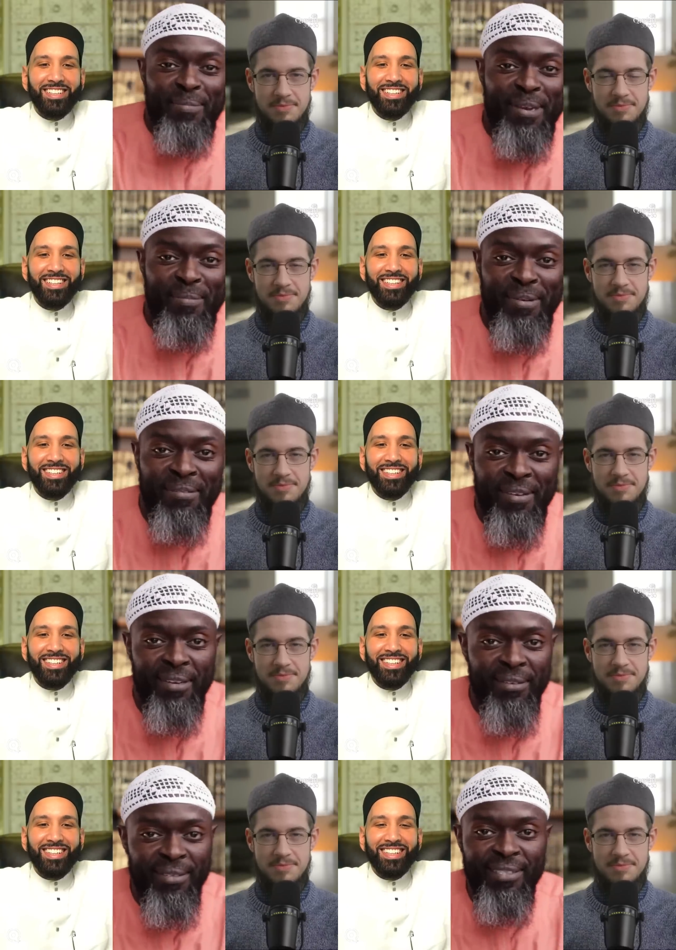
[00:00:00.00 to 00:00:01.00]
Speaker 1: ping pong
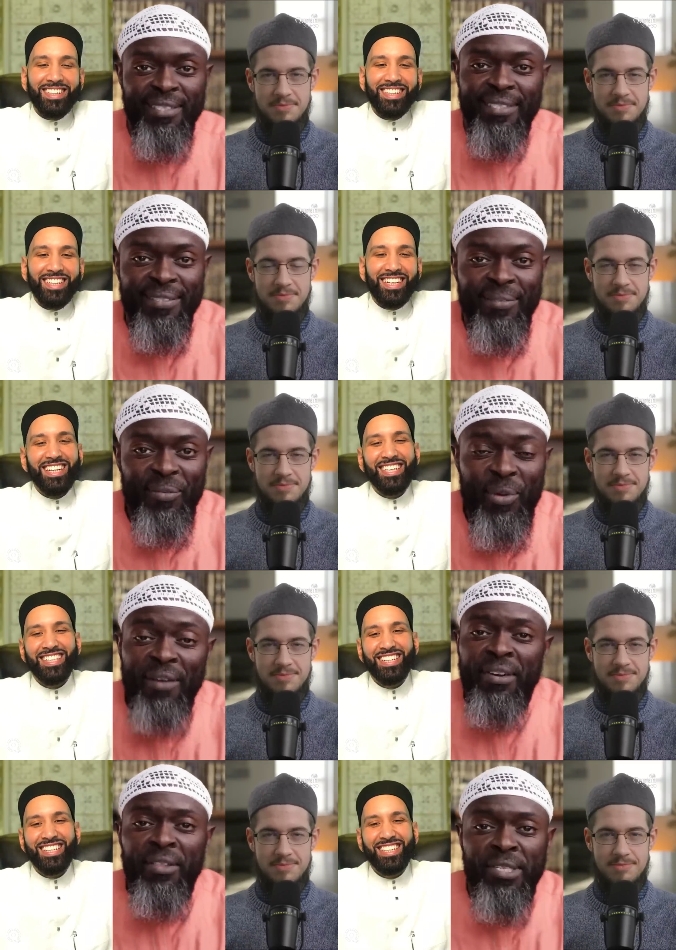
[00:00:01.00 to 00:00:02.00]
video. We have
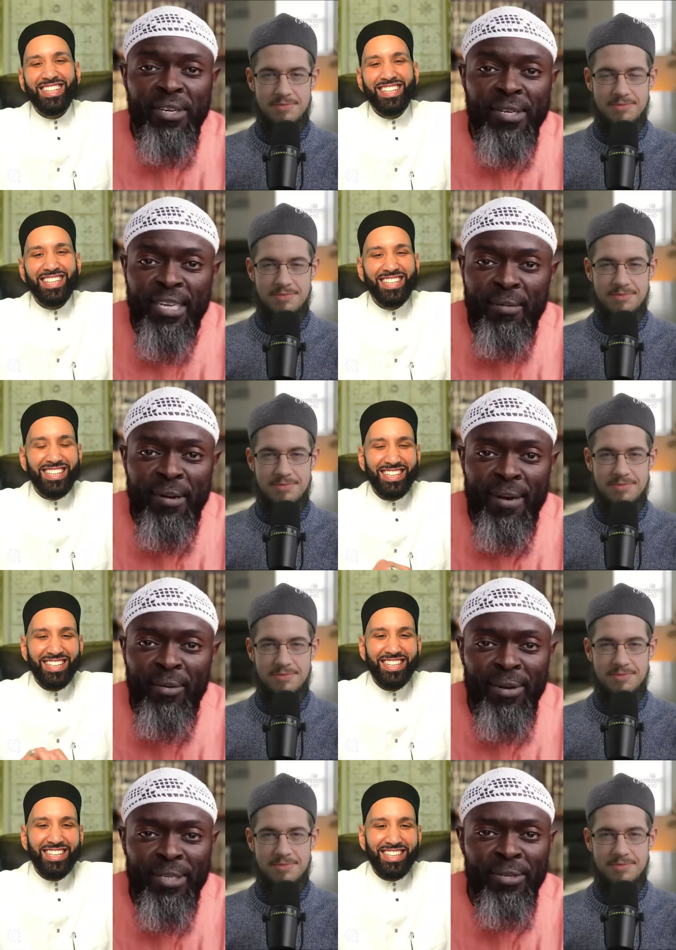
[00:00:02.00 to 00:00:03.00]
another series coming up, by the
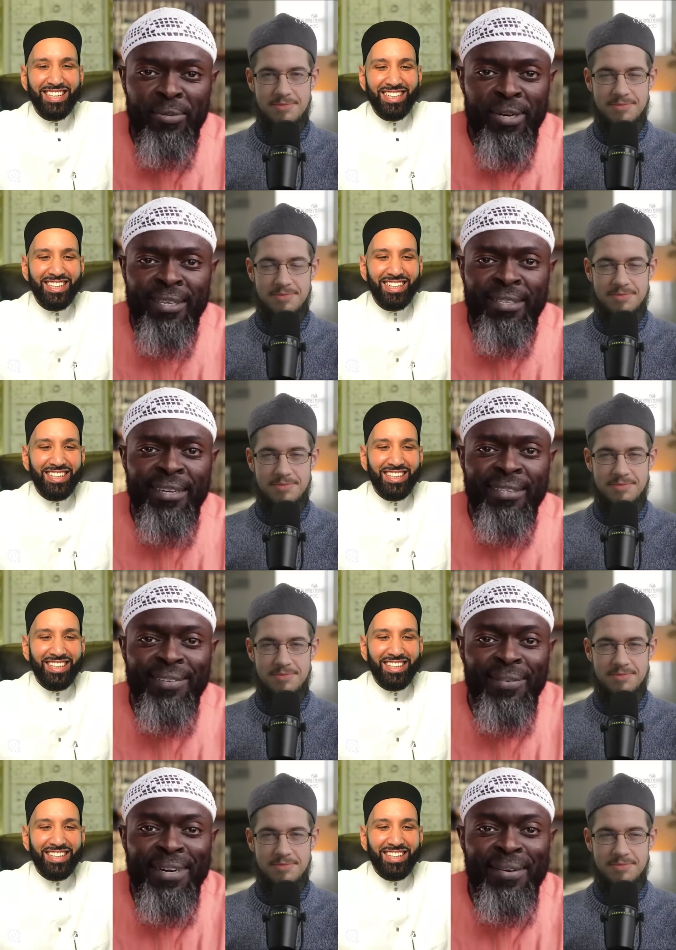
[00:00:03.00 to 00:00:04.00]
way, too. We're not done.
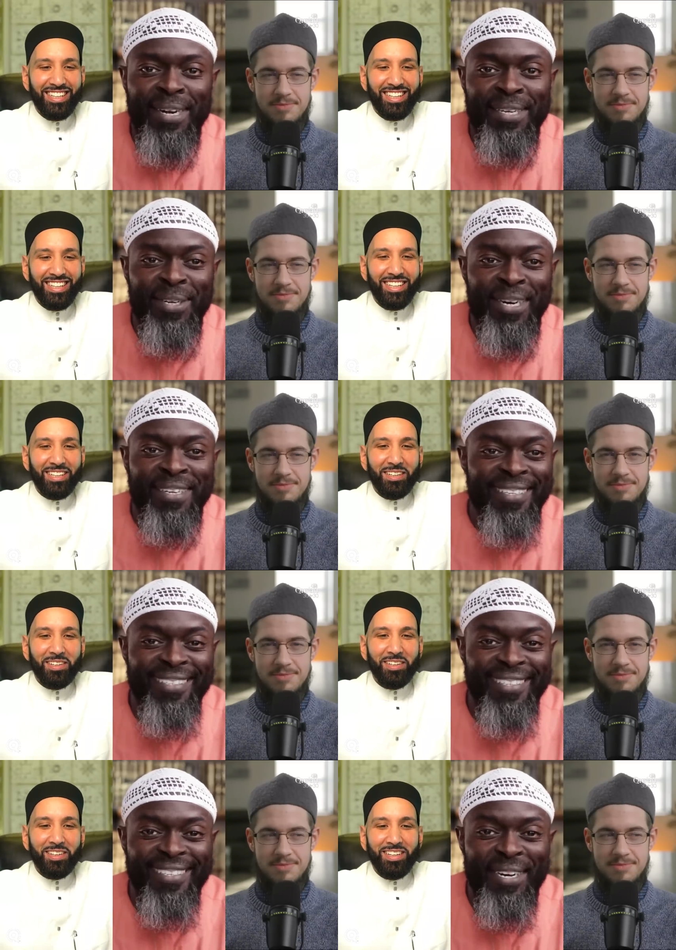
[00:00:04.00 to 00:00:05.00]
Why are you why are you trying to
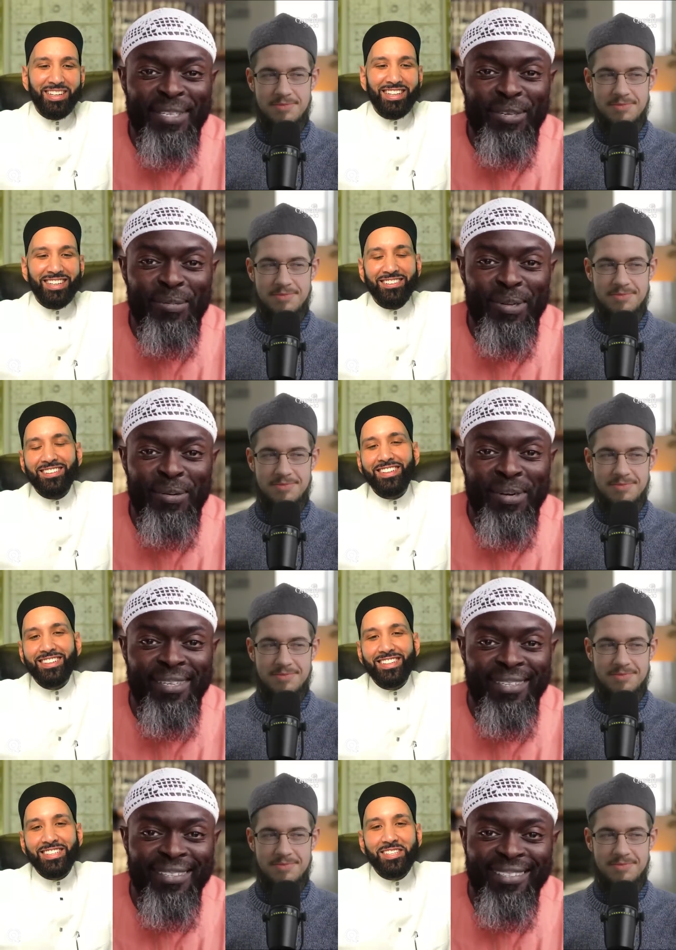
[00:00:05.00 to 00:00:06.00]
cause trouble
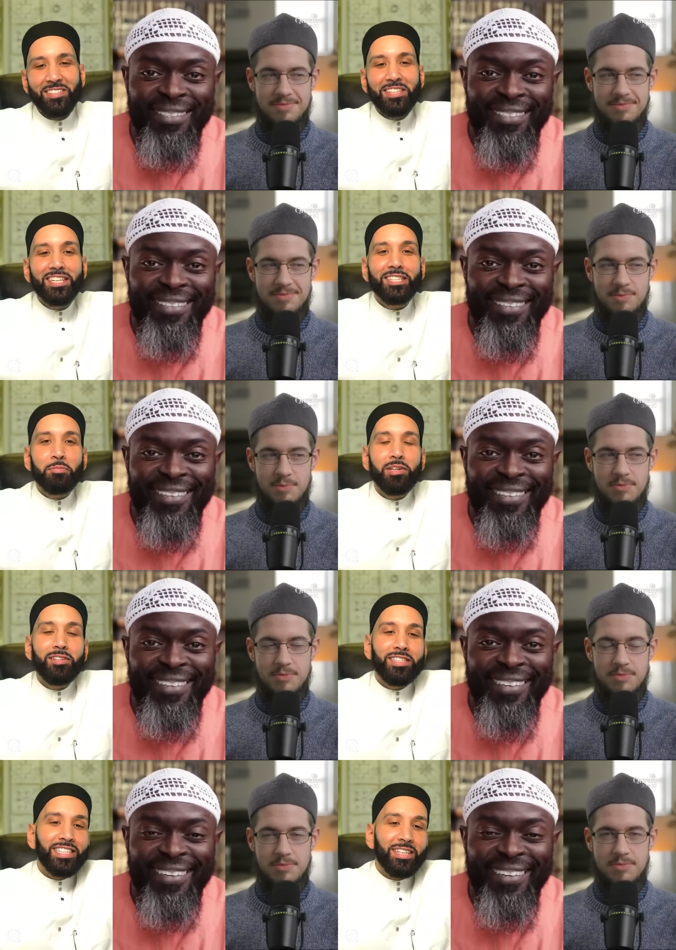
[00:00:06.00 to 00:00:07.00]
already?
Speaker 2: So
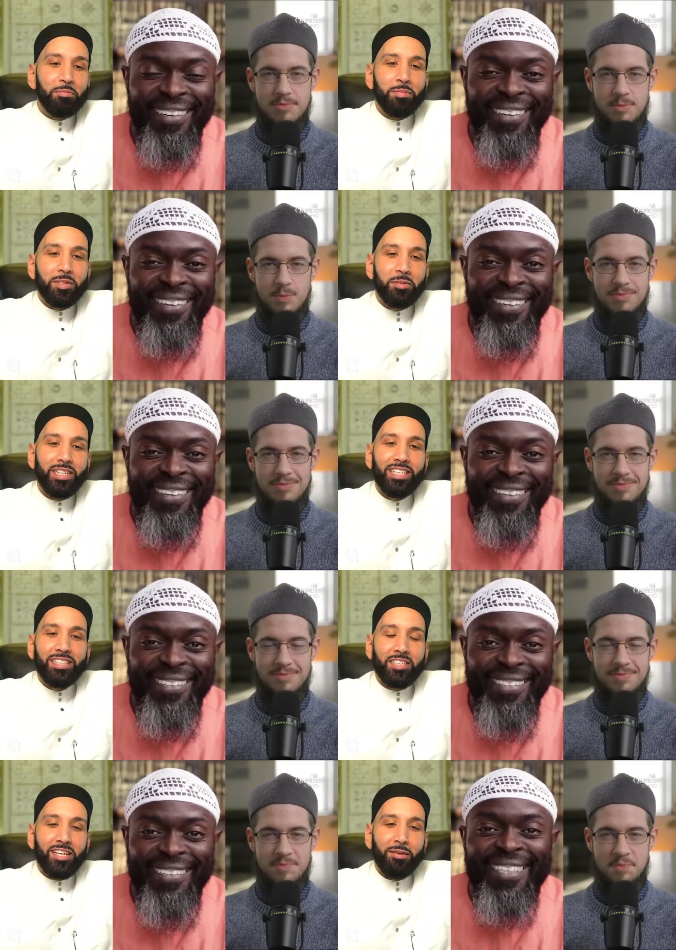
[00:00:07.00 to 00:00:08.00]
there's a conspiracy
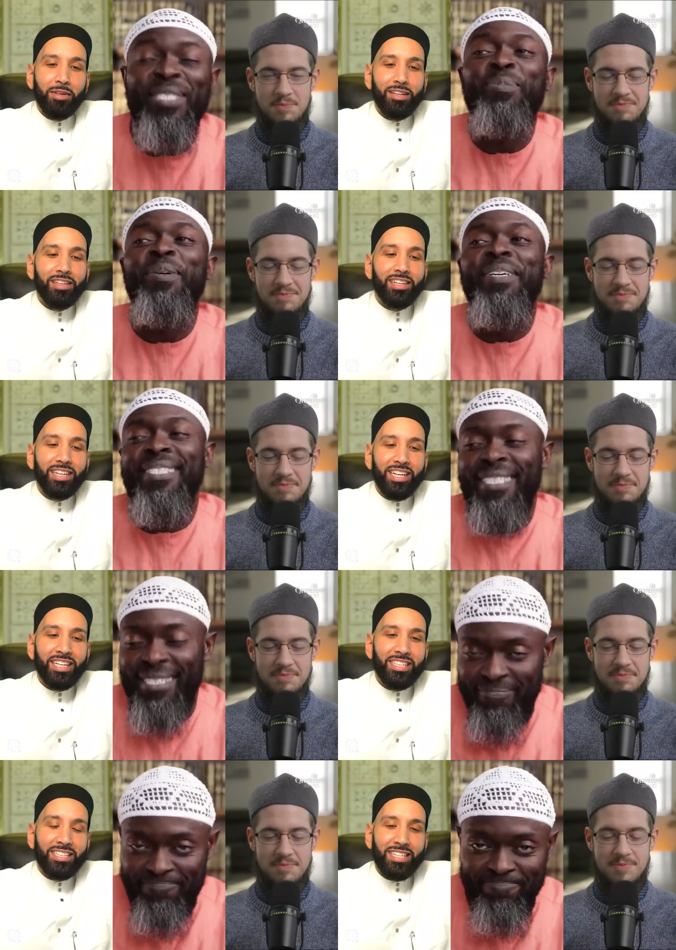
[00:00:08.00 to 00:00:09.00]
between Sheikh
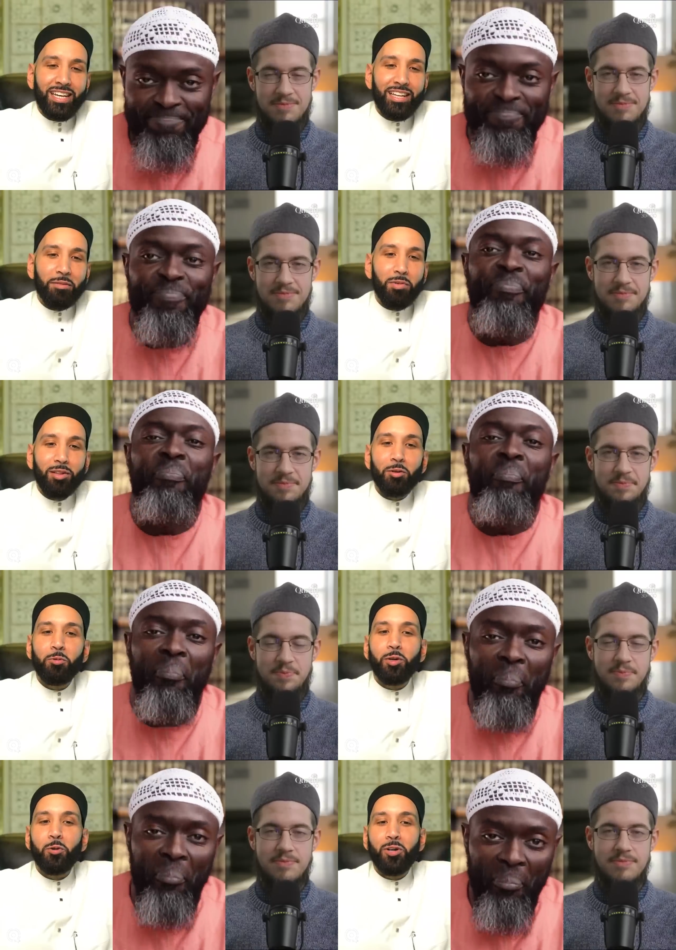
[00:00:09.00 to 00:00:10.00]
Abdullah and
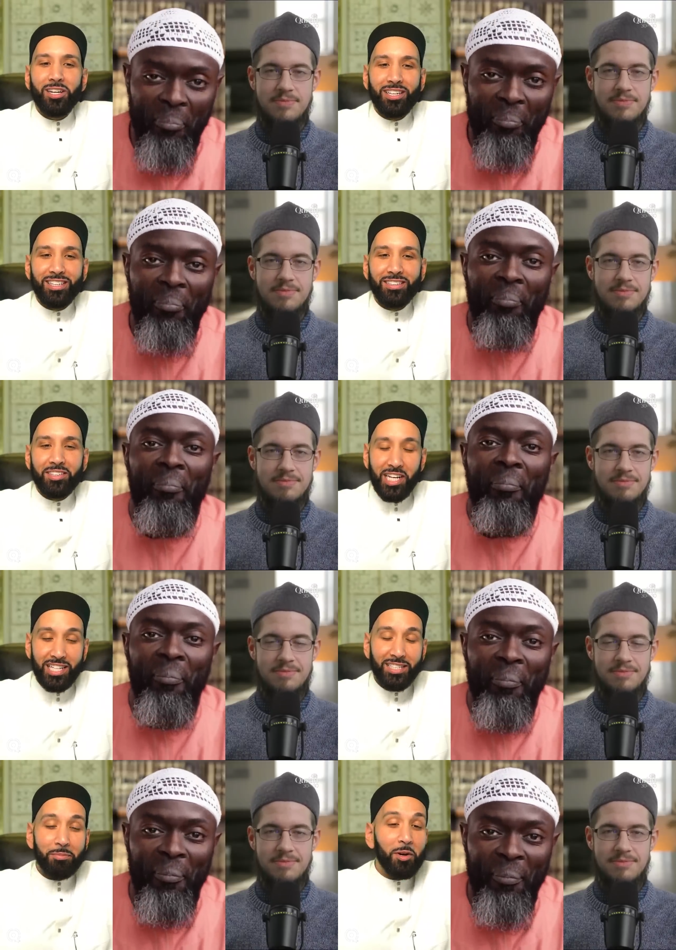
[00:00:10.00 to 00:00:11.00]
uh, the brother who
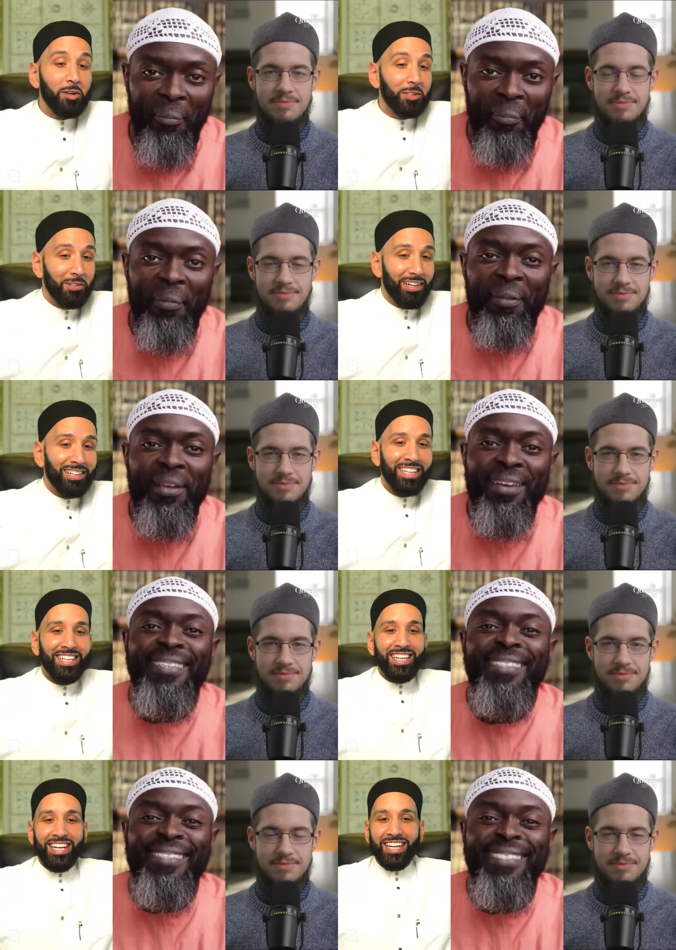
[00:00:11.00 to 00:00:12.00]
recorded it, Chance. I'm calling you